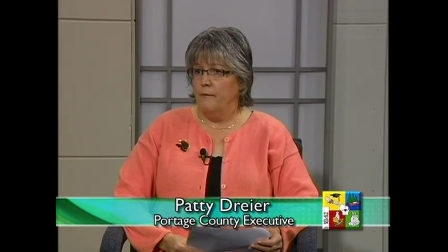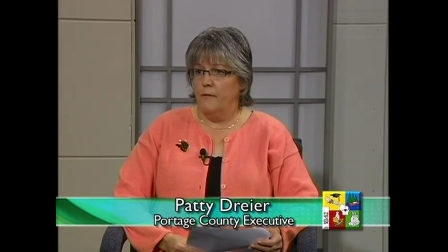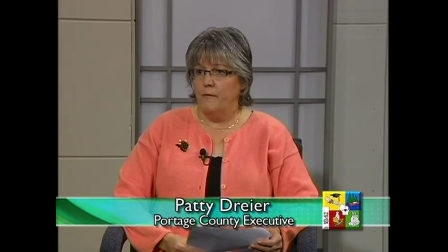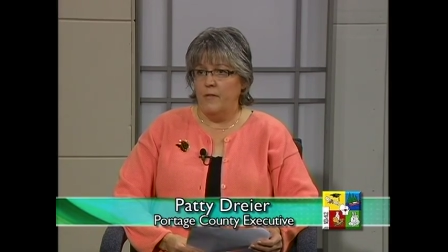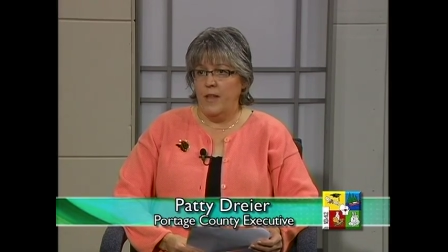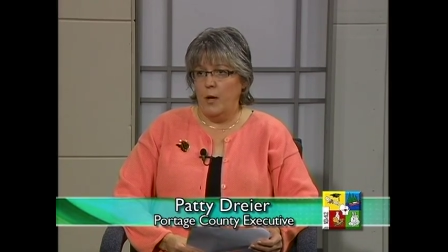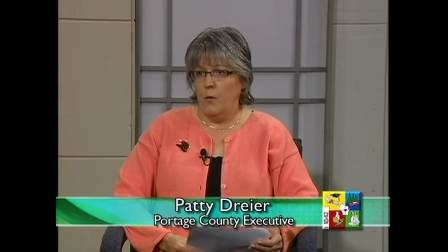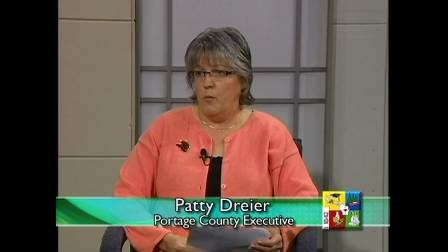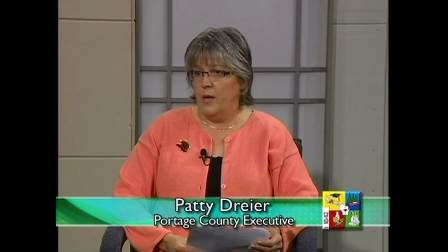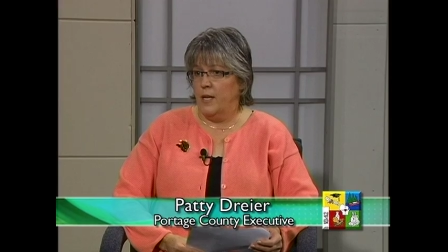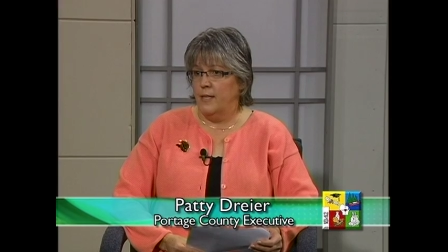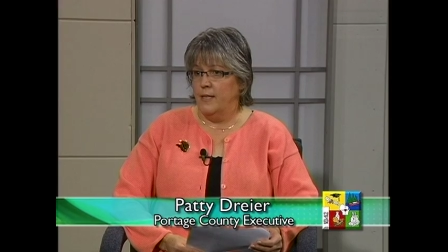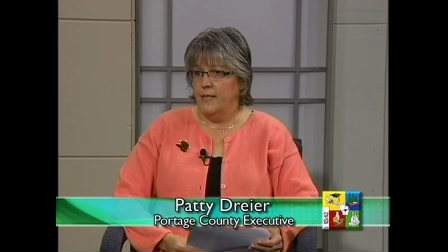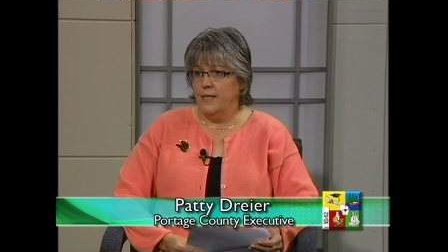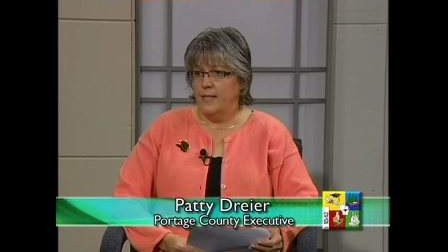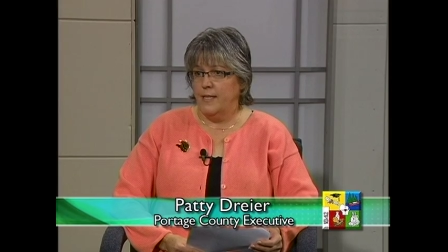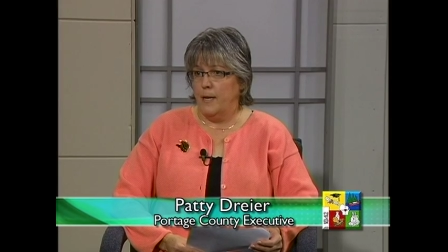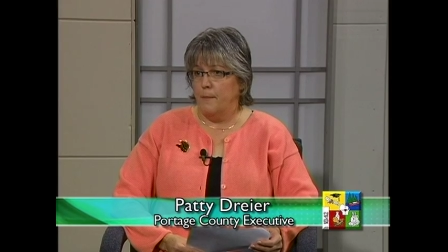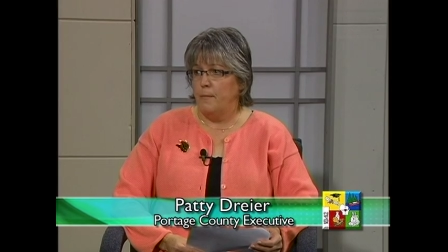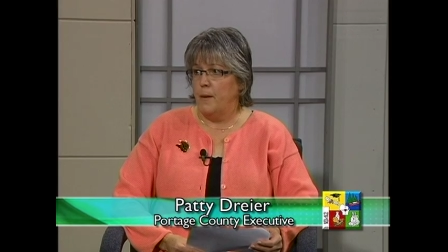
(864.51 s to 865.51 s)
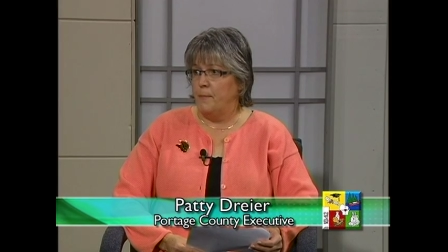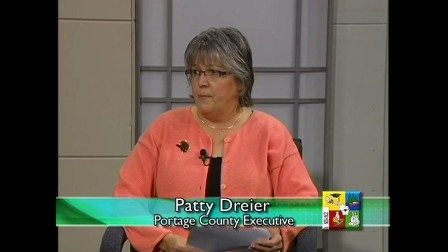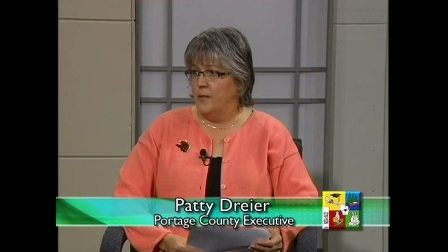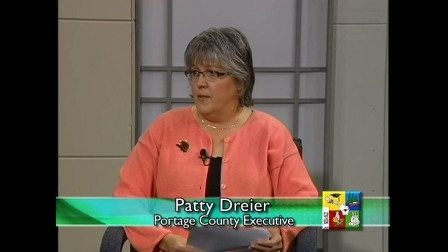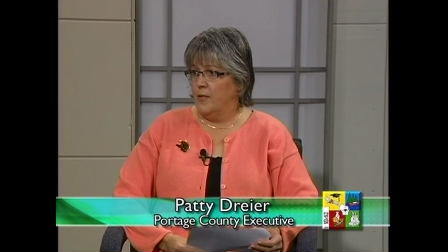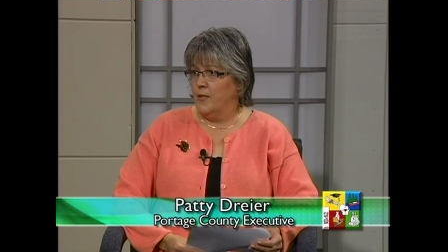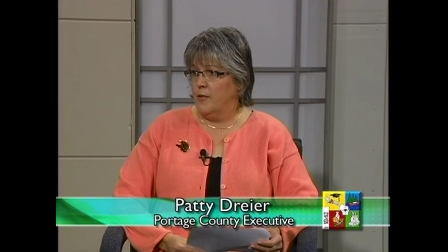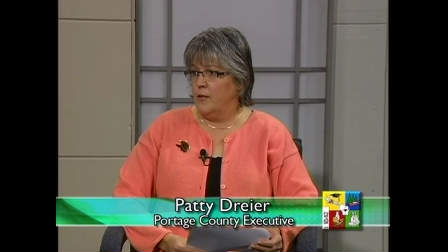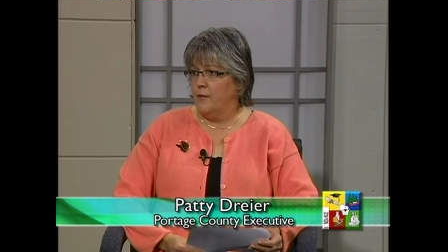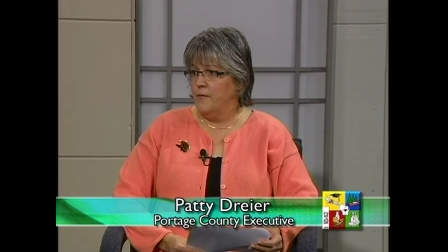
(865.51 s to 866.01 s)
if they wanted to step up and
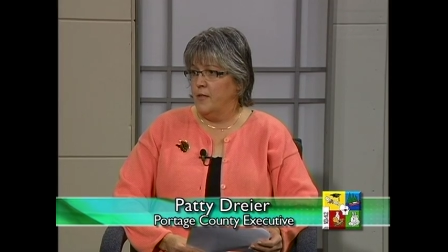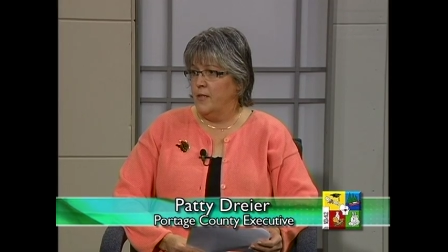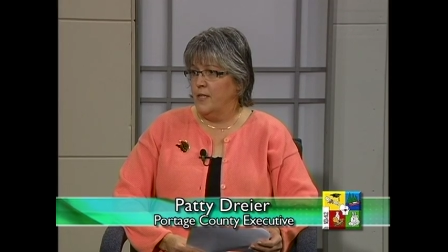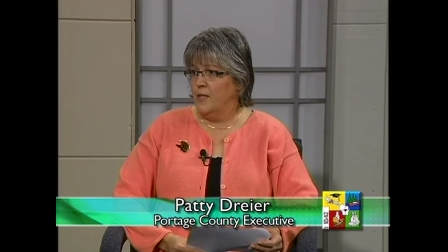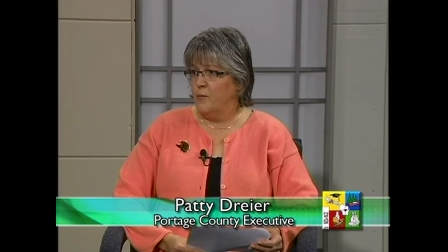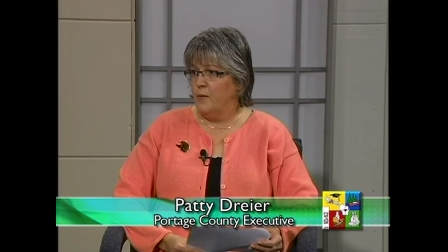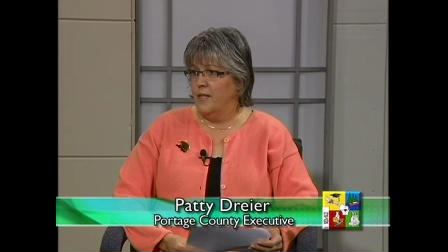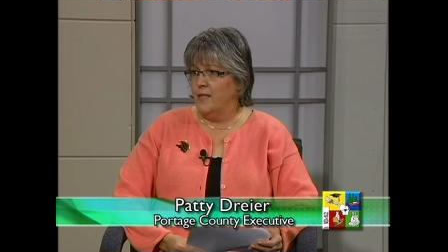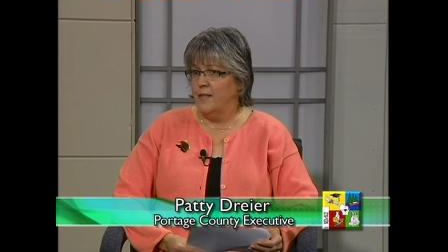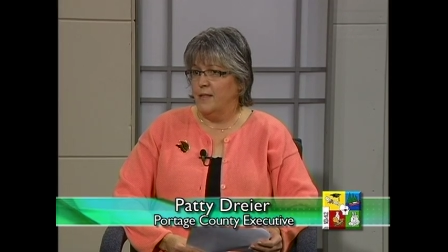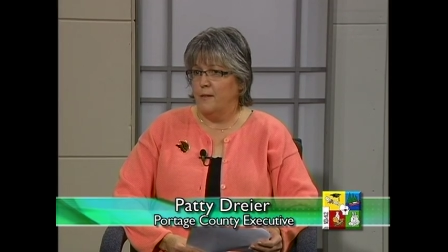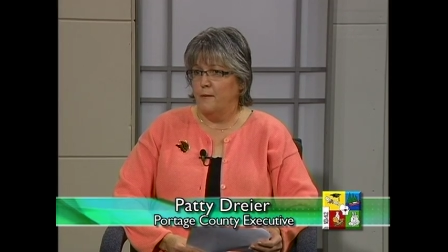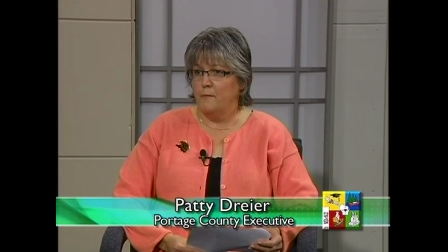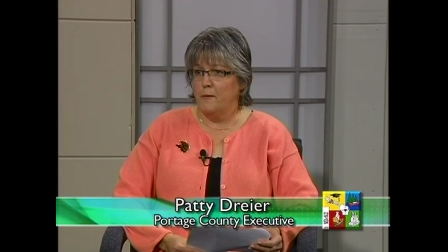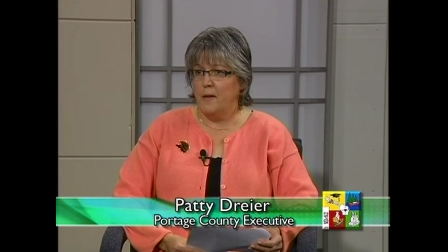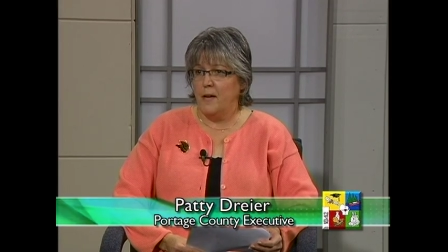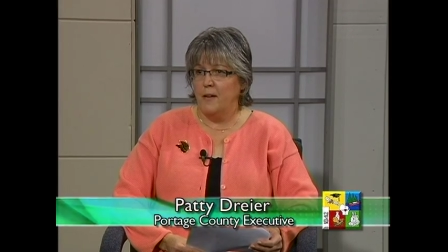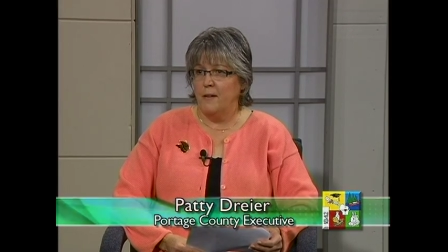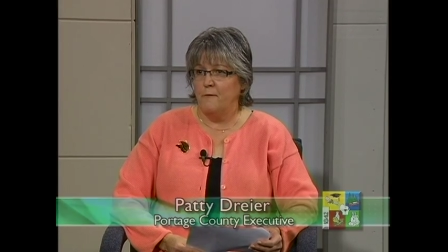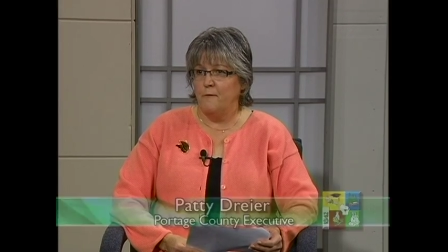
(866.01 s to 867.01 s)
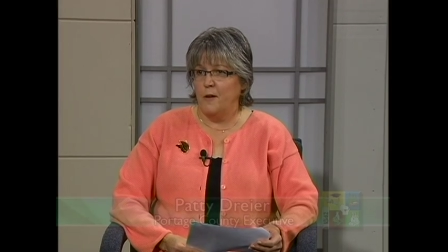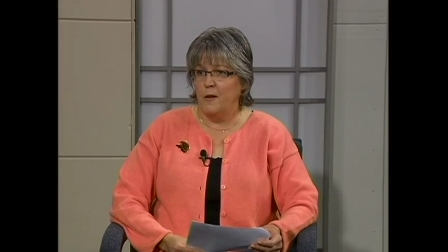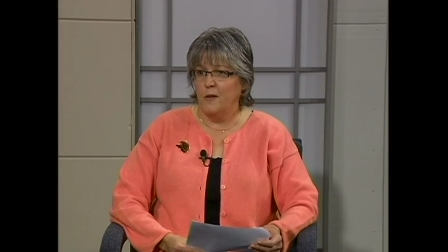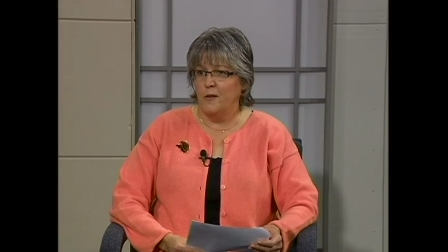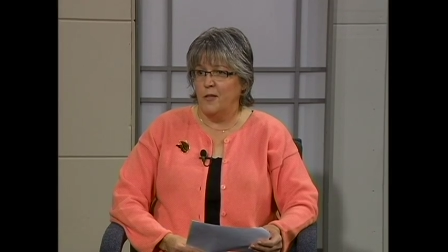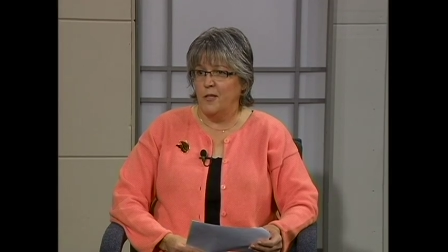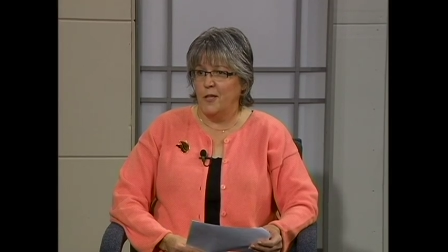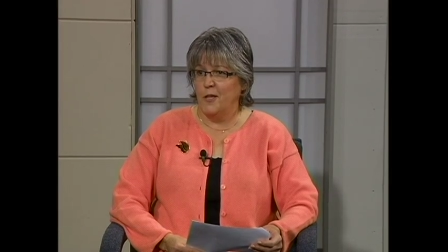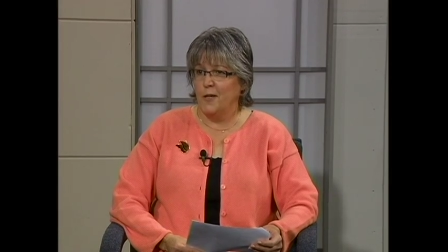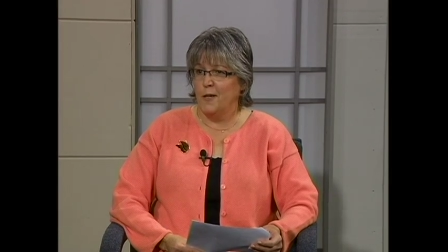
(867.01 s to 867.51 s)
serve in this way, it's a different kind of
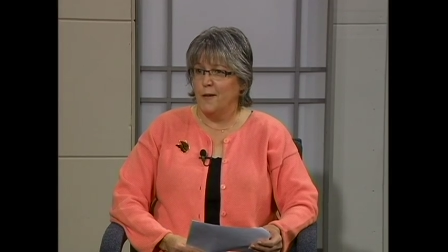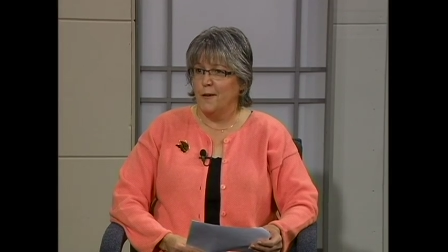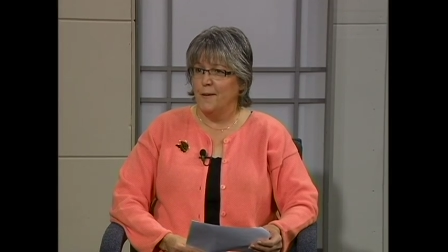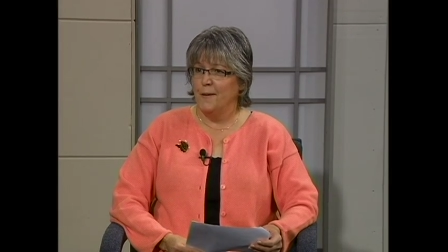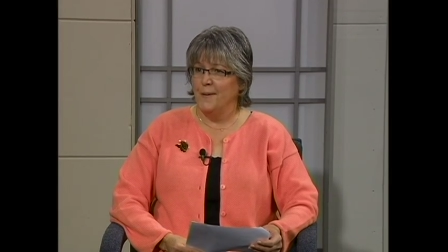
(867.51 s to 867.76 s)
volunteer